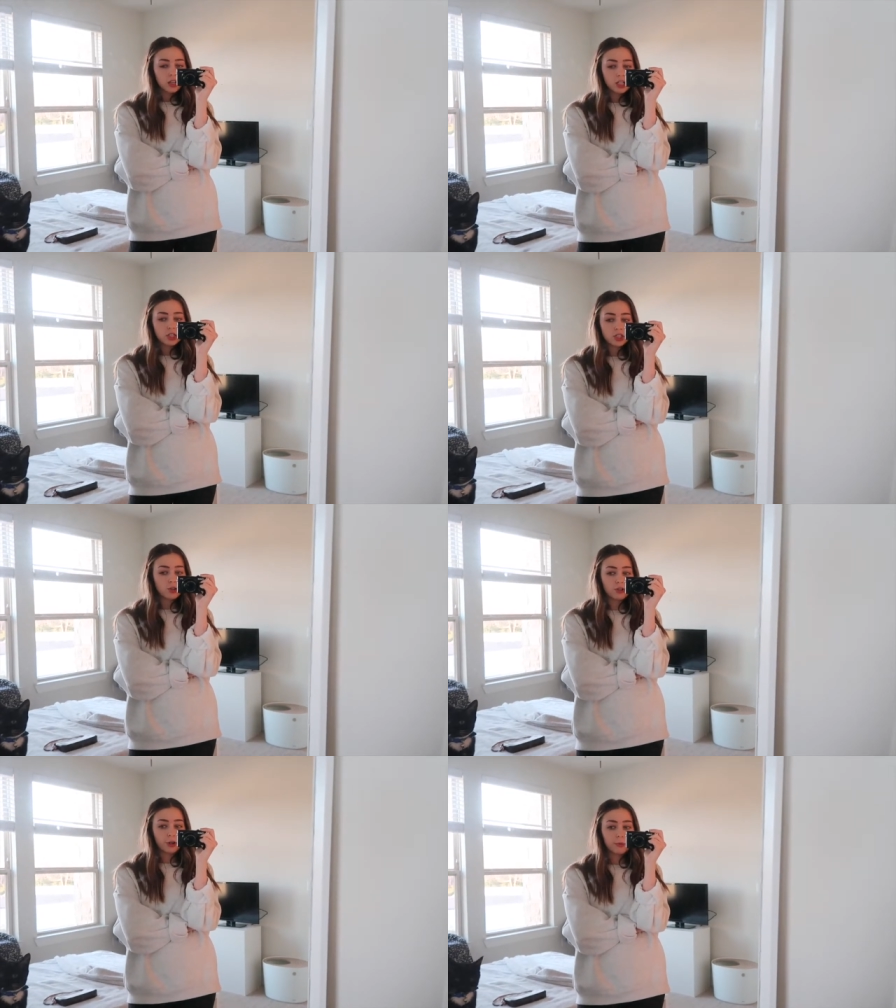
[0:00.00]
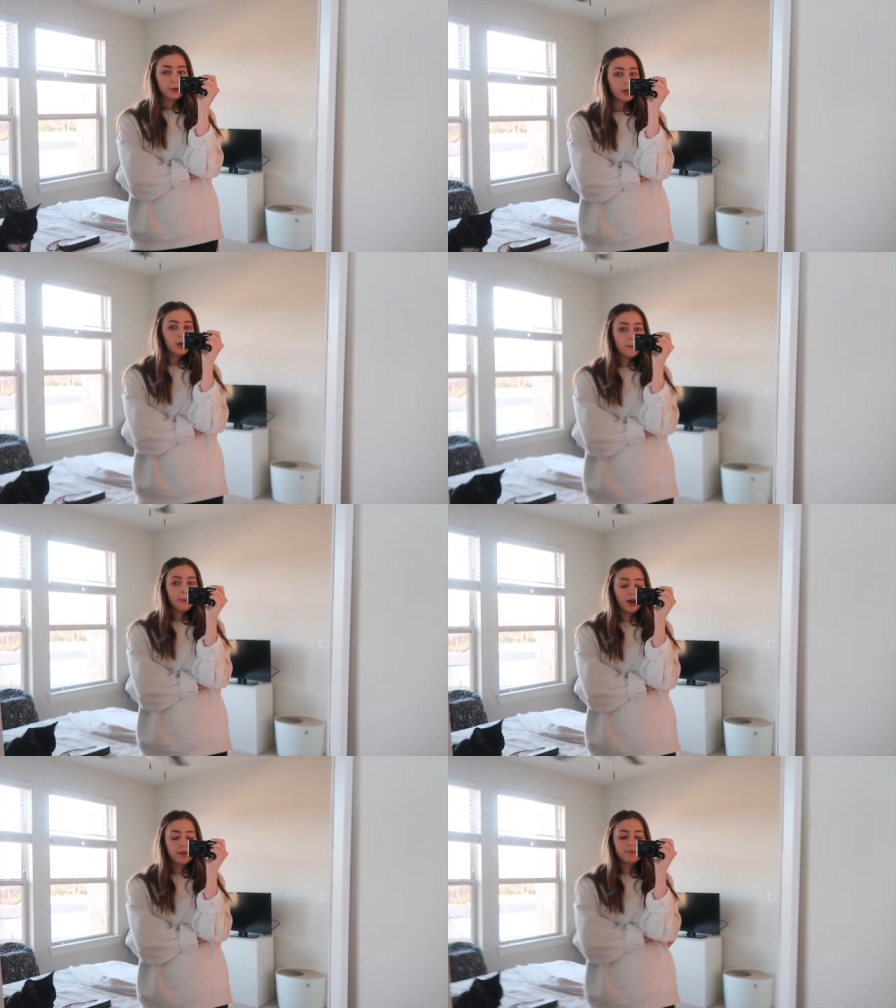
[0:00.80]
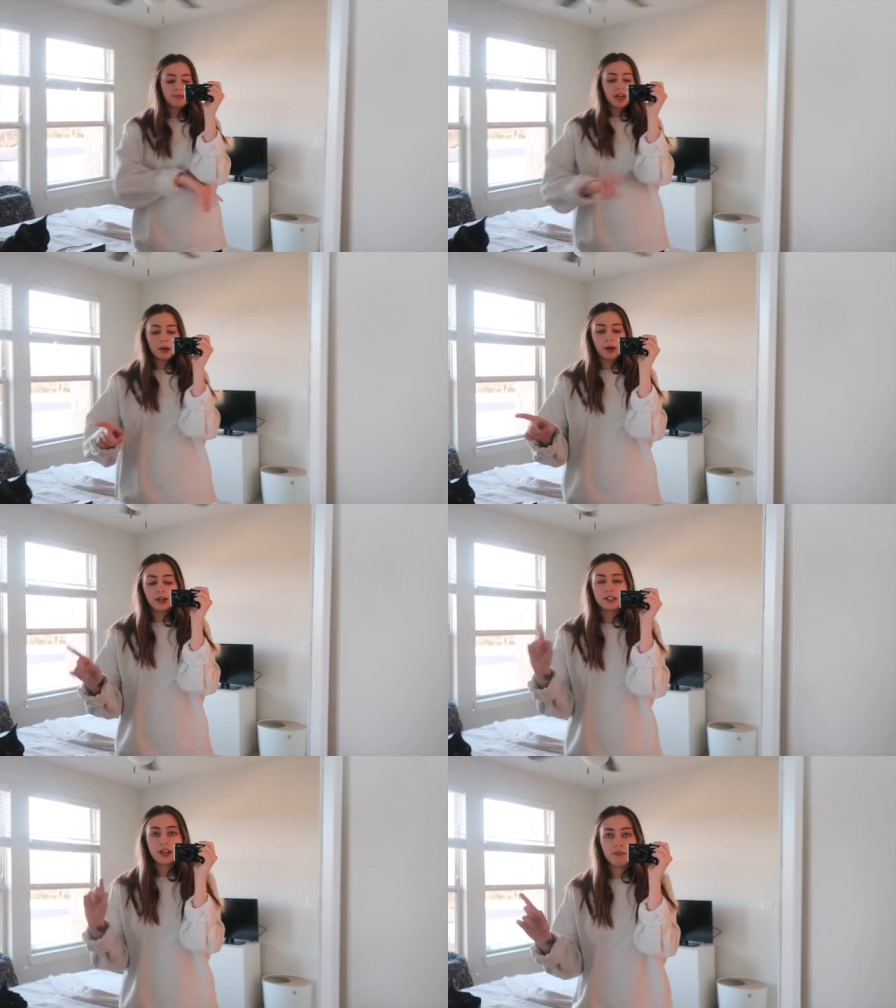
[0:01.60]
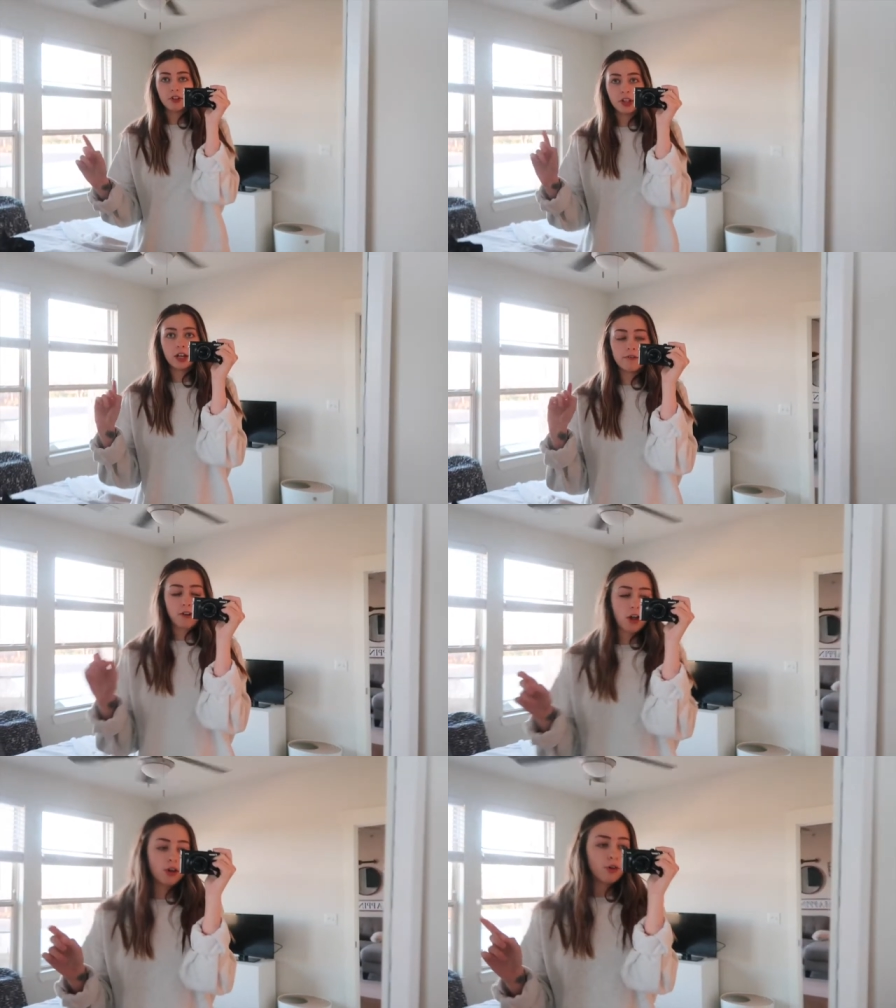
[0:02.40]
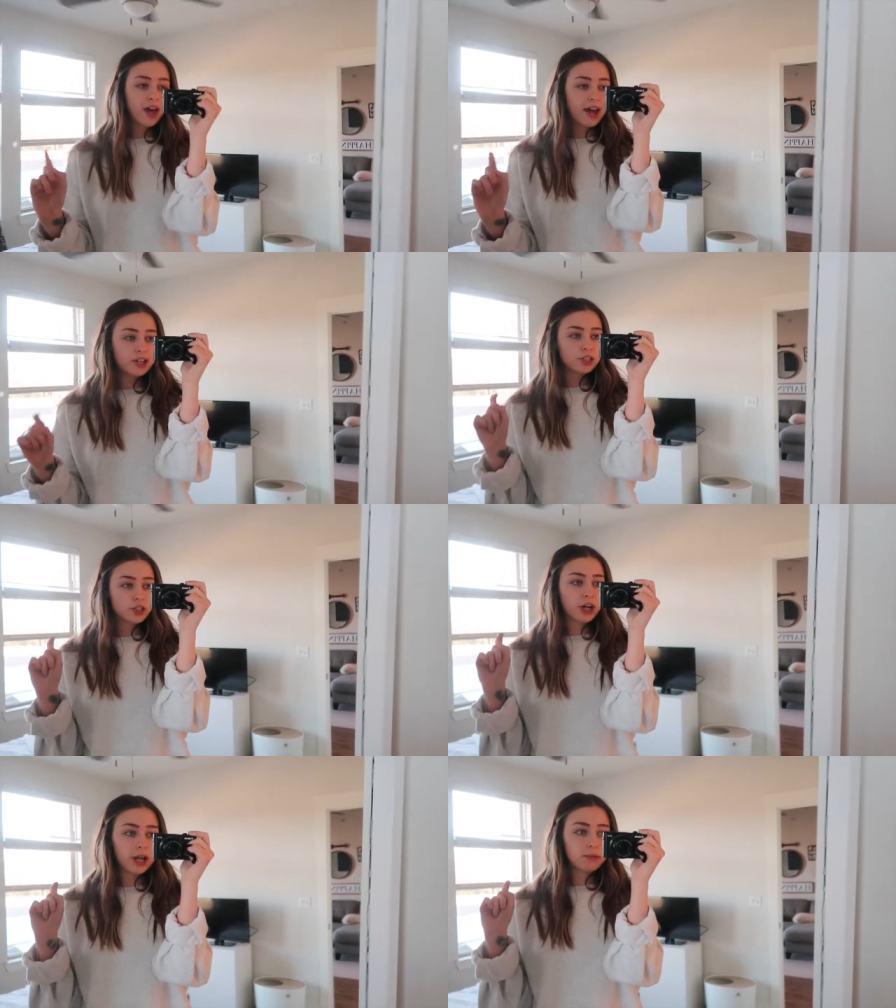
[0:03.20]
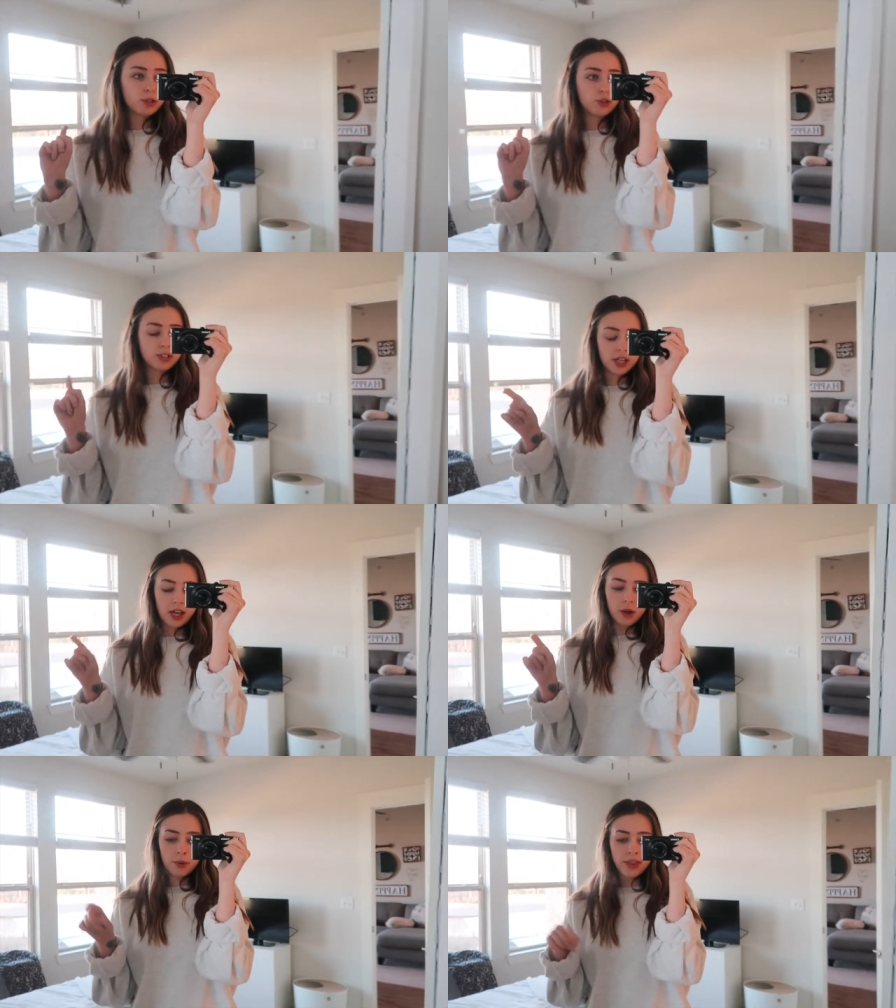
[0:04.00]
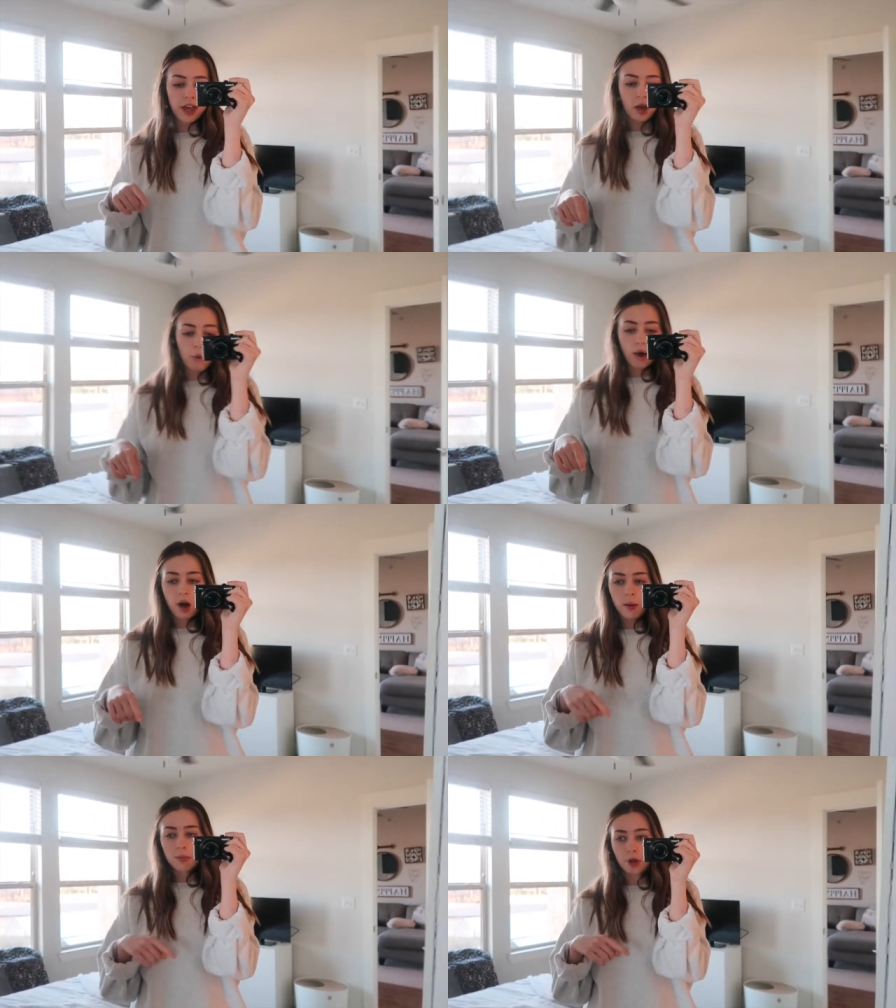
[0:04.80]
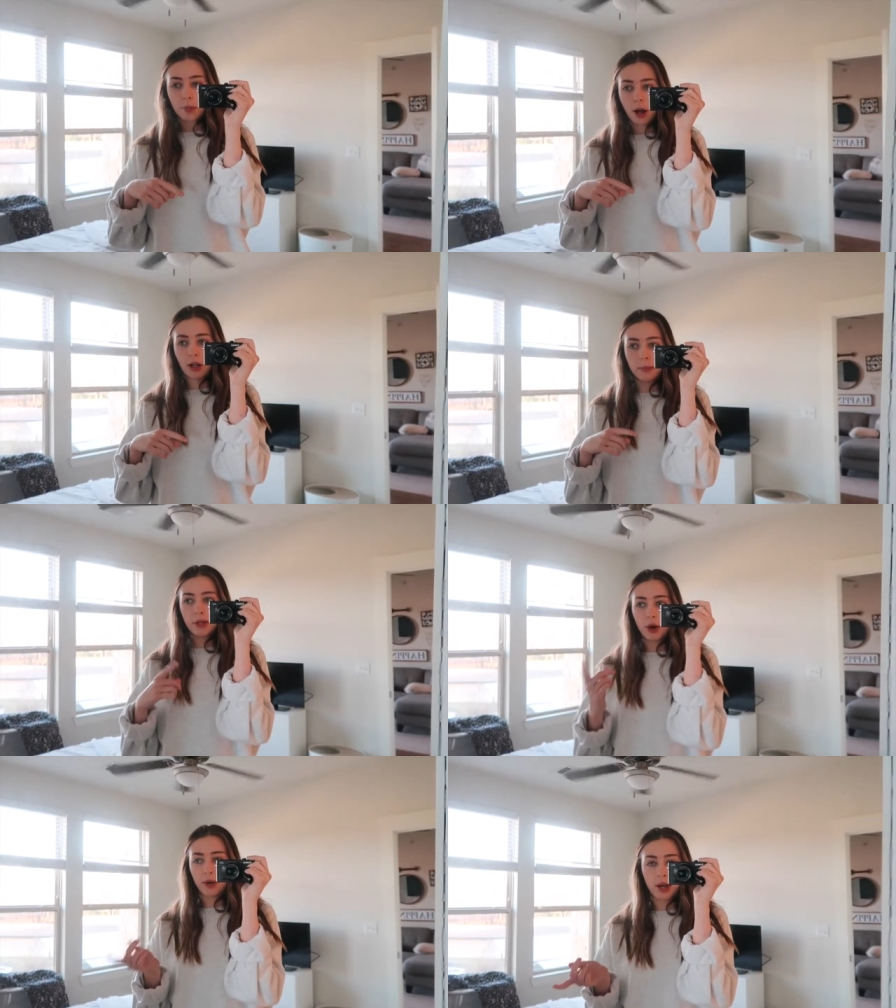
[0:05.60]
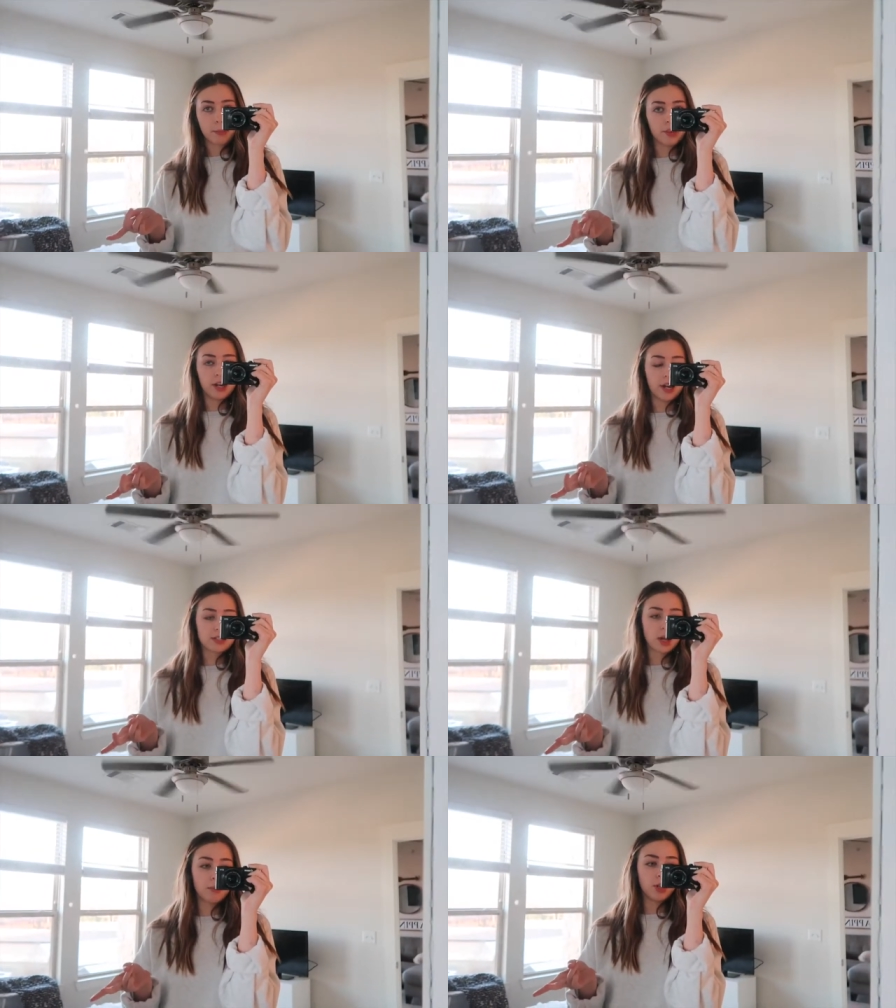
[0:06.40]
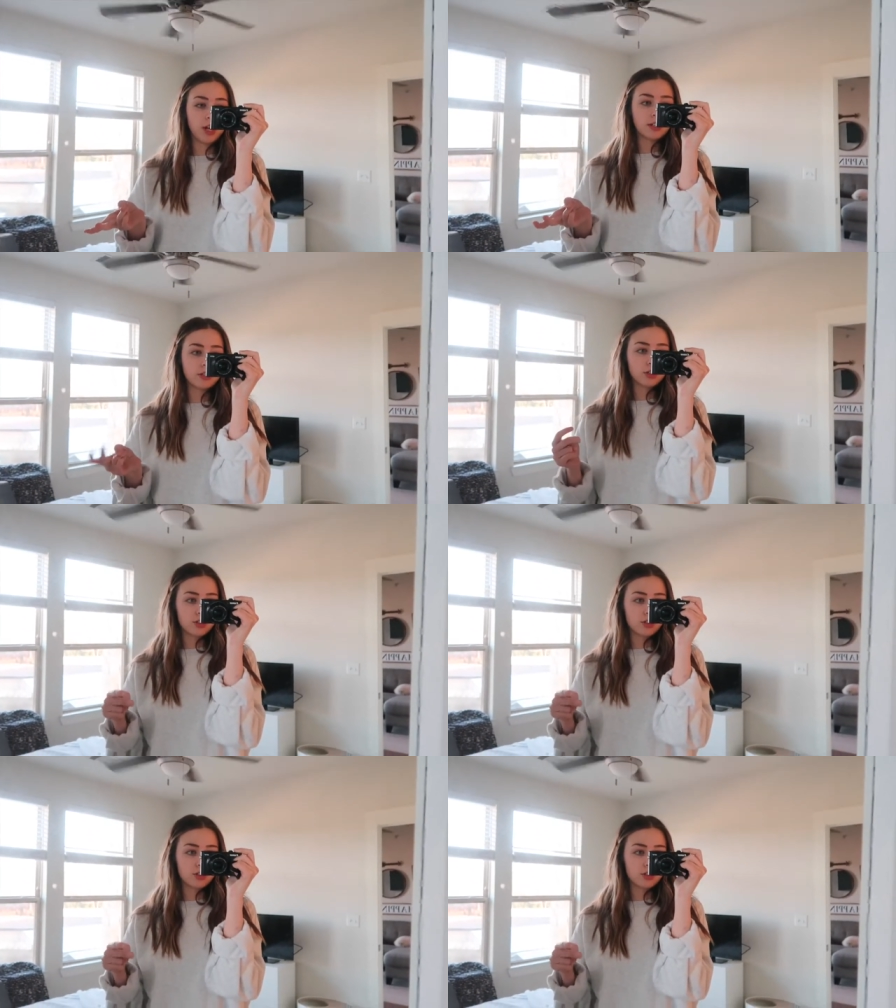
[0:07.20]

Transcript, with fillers: It's so dope. But anyway, definitely follow that Instagram so you'll see it when they go up. They'll probably be going up in the next couple days.